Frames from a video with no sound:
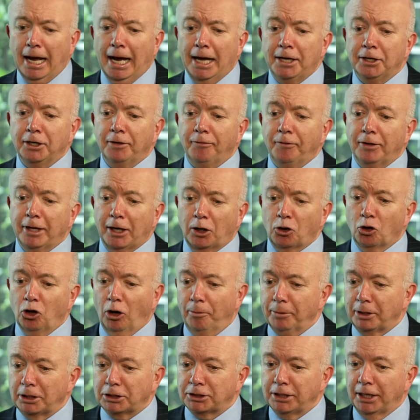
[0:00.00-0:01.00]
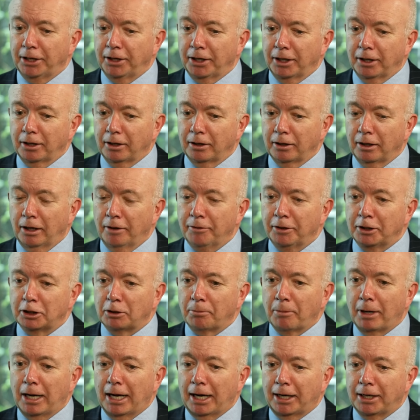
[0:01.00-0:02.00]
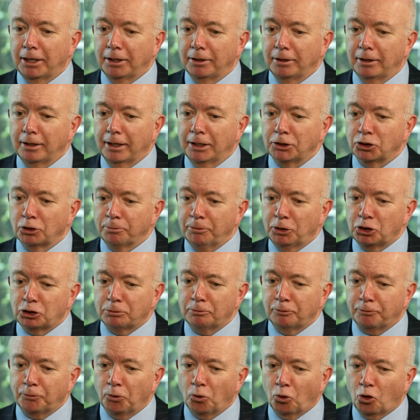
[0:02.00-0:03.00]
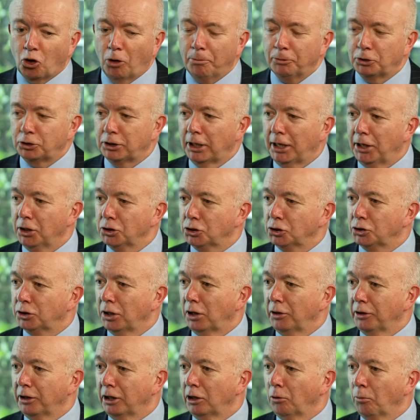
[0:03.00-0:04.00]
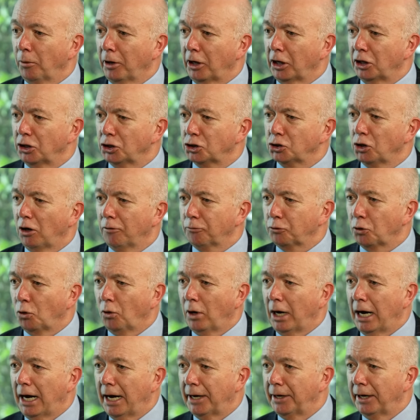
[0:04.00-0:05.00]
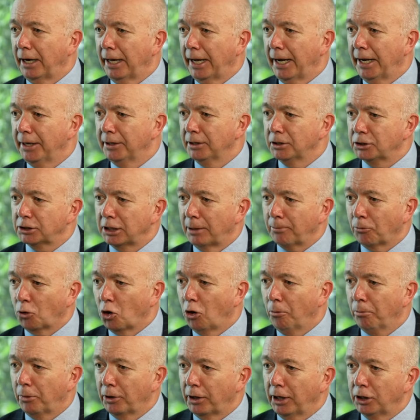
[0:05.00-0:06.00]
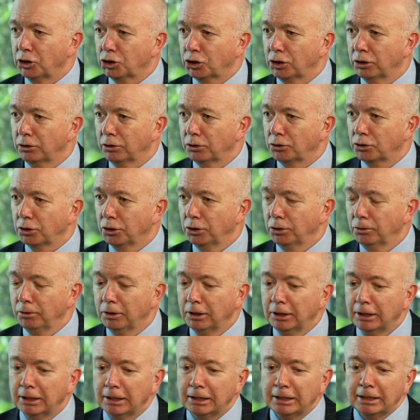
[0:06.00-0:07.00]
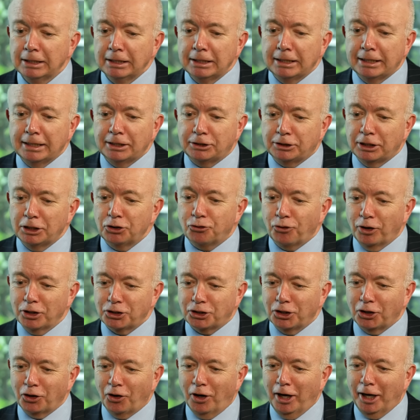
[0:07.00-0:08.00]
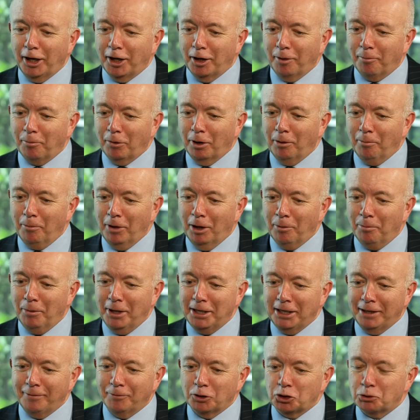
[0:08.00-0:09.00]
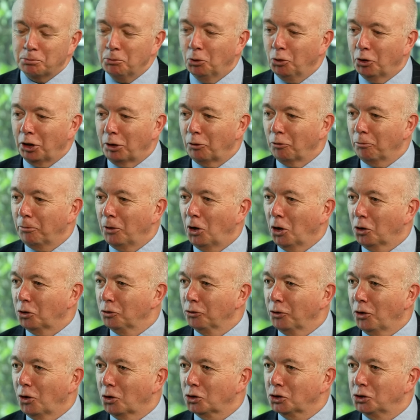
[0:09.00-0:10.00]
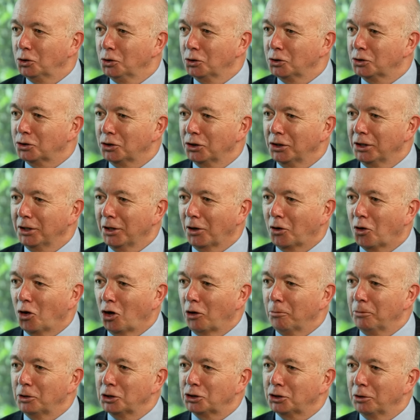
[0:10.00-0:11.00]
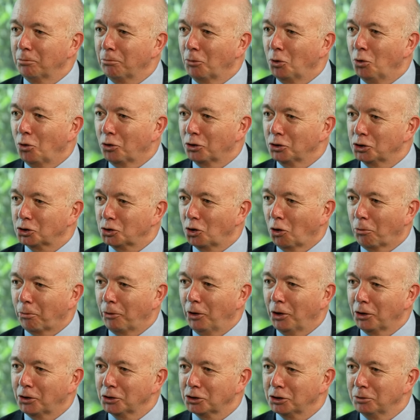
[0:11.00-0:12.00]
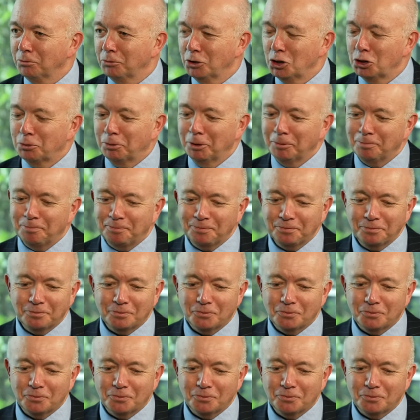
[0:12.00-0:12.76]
And in the economic setting, I think the market, as I mentioned before, commentators are telling you we're going to soft or hard land at some combination of the two. It's interesting, I had a meeting this morning with Michael Knox, who's the economist at Morgan Stockbrokers in Brisbane,